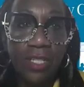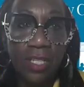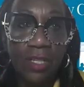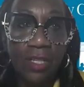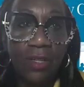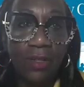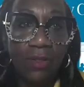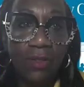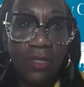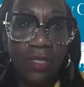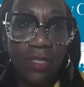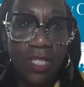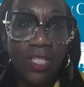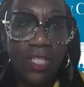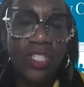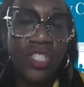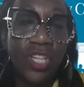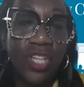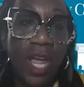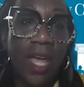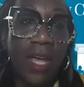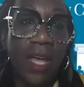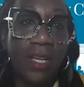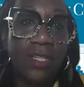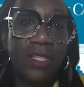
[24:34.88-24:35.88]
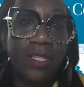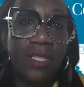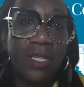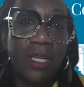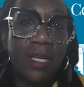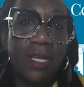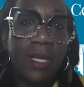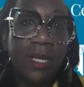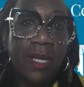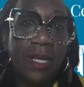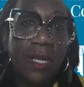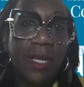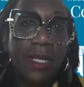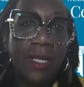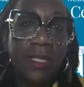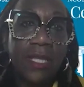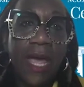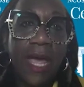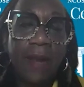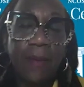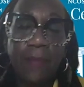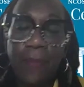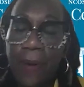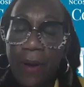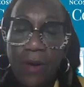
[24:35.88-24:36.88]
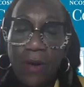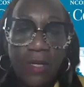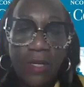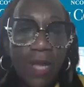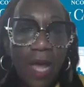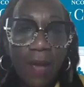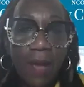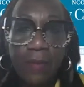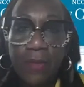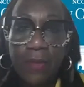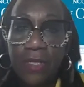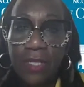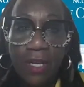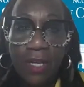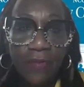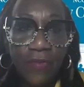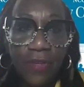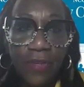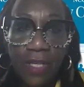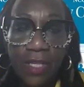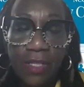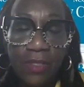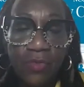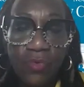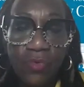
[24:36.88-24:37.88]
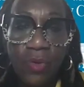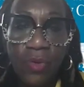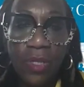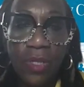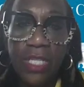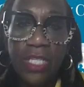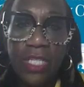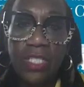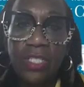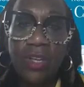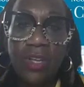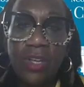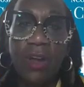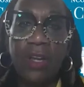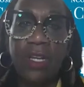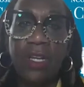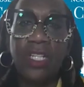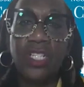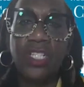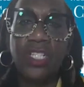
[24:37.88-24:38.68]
to change. That paradigm shift is really starting to